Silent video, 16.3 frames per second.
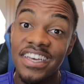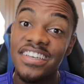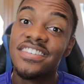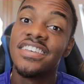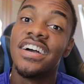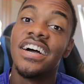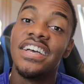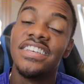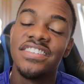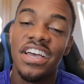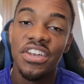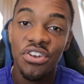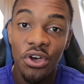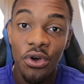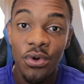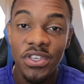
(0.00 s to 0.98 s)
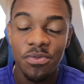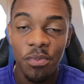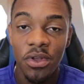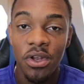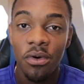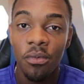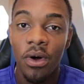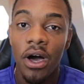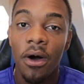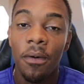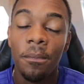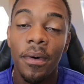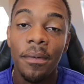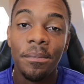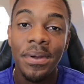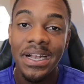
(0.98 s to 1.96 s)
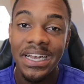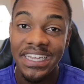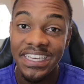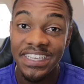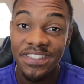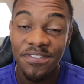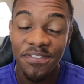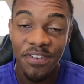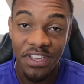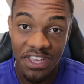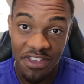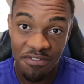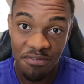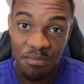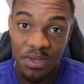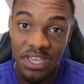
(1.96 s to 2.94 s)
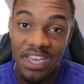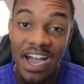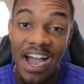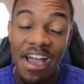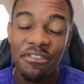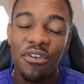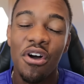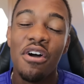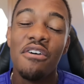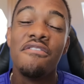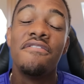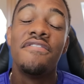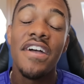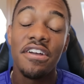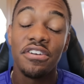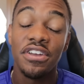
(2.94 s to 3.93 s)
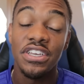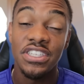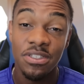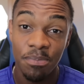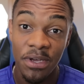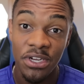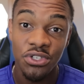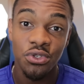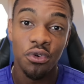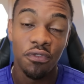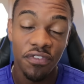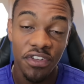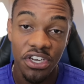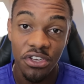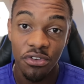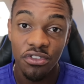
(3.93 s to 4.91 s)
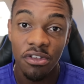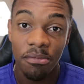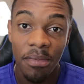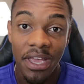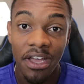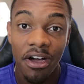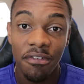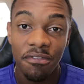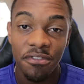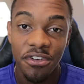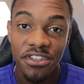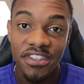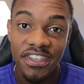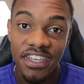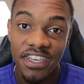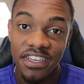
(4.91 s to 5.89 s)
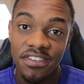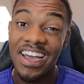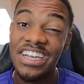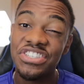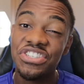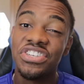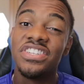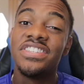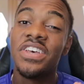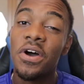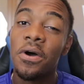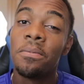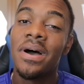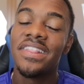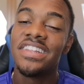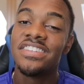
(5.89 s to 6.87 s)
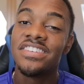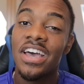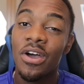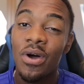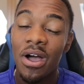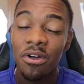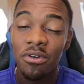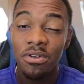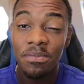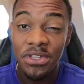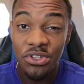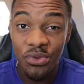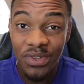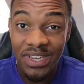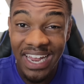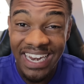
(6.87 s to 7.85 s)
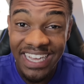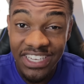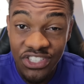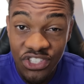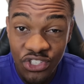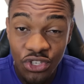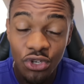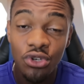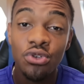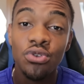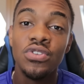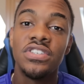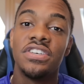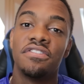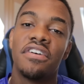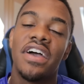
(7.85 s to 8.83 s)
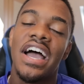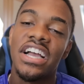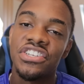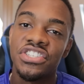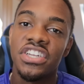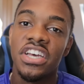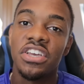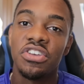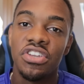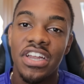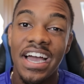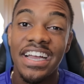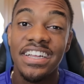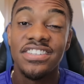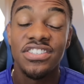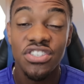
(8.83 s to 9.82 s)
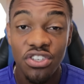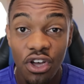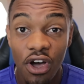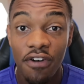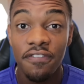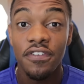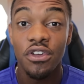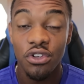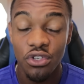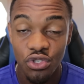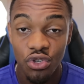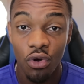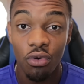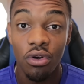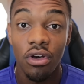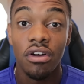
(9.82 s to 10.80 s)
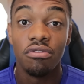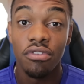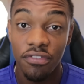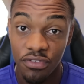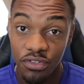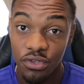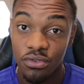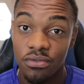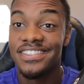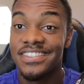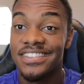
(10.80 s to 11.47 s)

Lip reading: Yes guys, I know it's been a while, but please forgive me. I've got a very special video to make up for it today. Now, as you can tell by the title, I'm going to be doing an exclusive #United SCUF controller review.